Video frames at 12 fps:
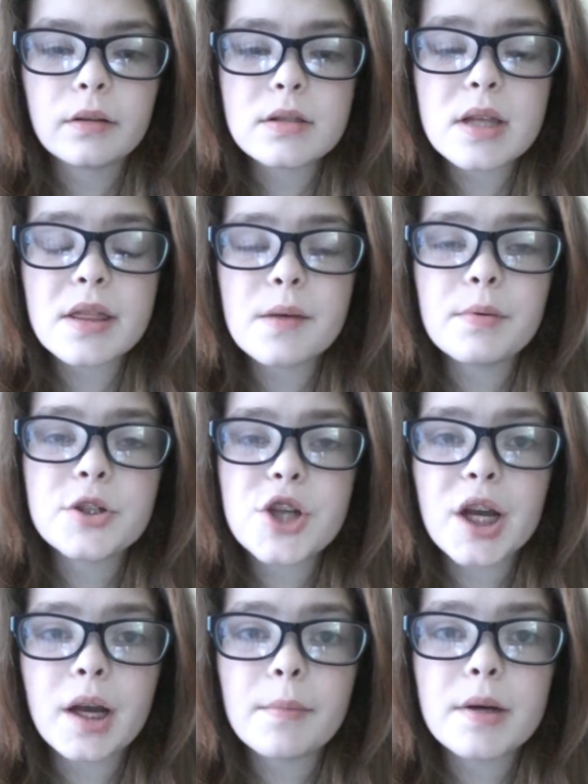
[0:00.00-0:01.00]
said they would
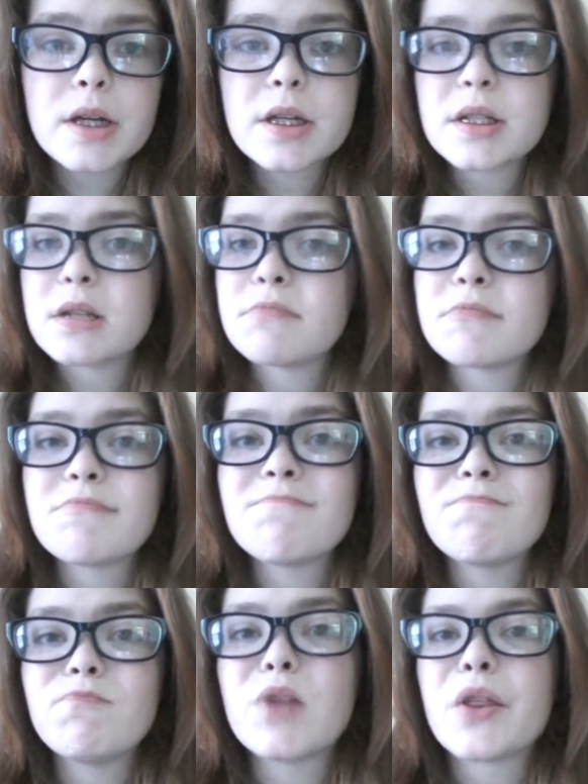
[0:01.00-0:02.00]
check up on us, and
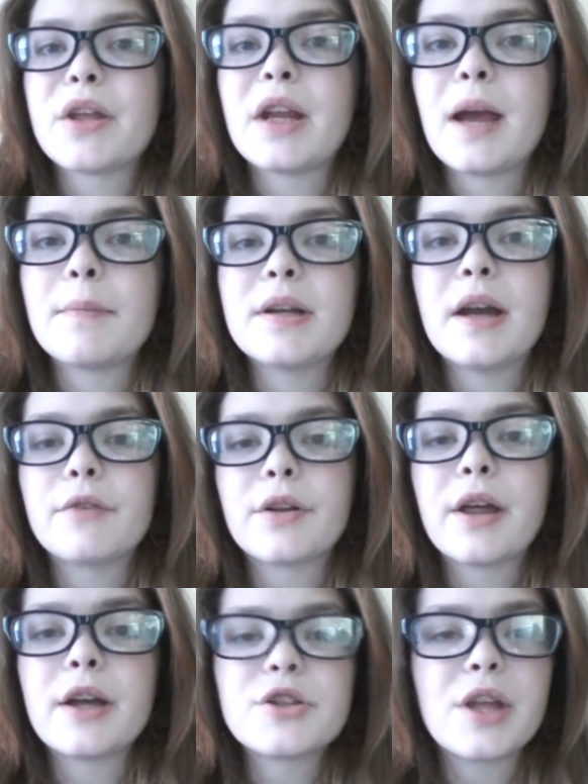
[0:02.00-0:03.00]
nothing happened after
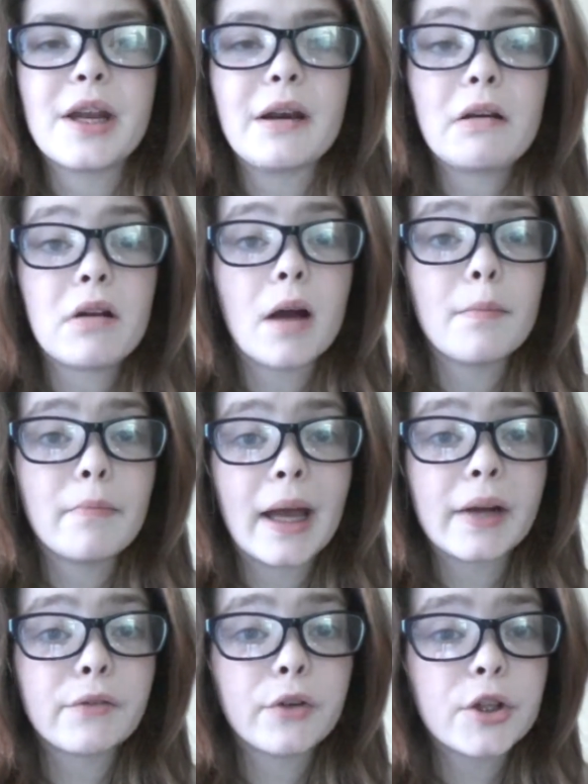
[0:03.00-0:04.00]
that. They didn't come
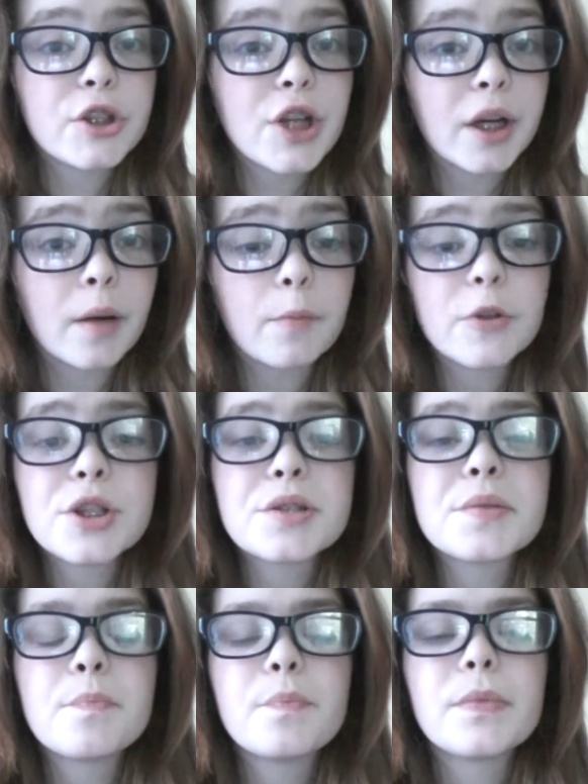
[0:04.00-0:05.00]
back for a checkup, which
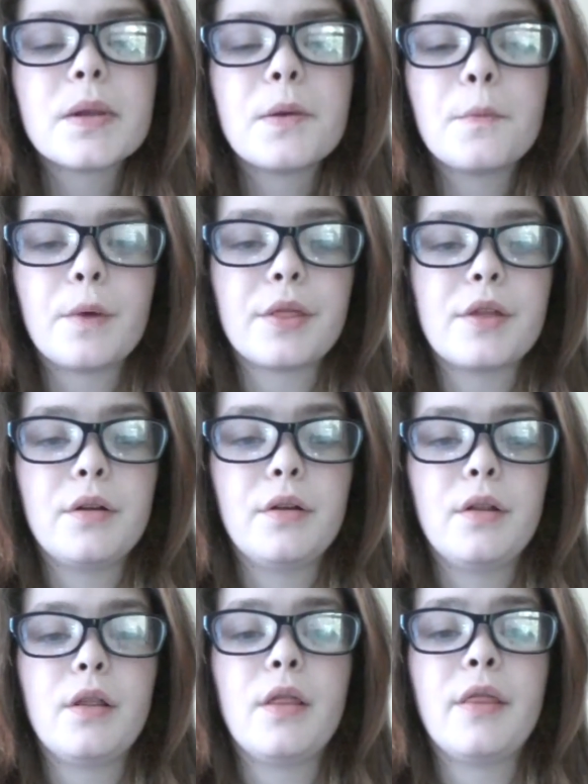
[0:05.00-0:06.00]
is what
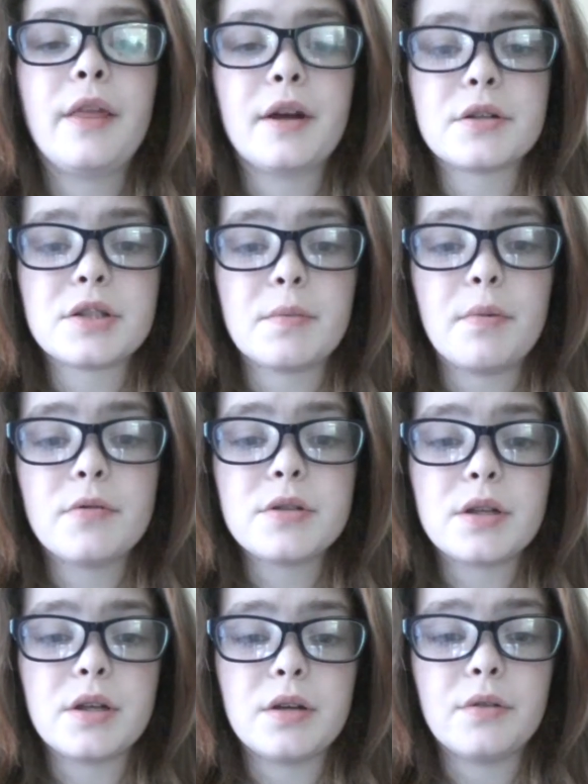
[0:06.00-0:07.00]
they're
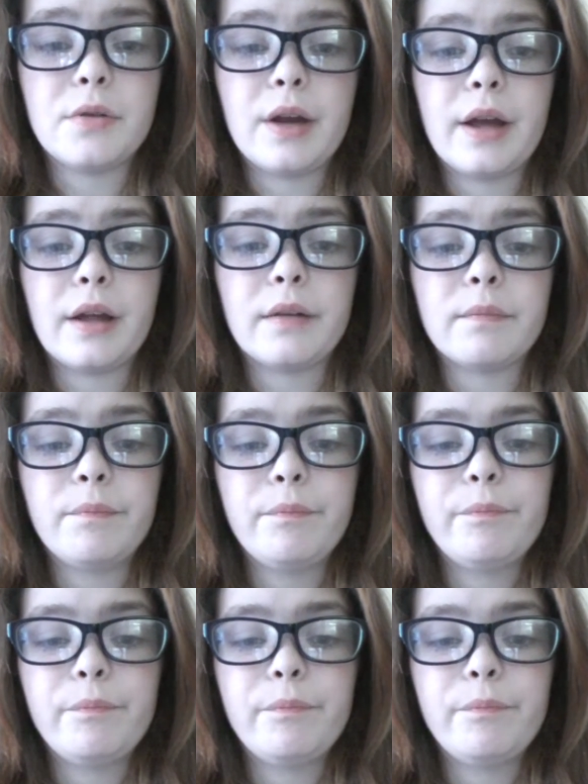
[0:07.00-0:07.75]
supposed to do, and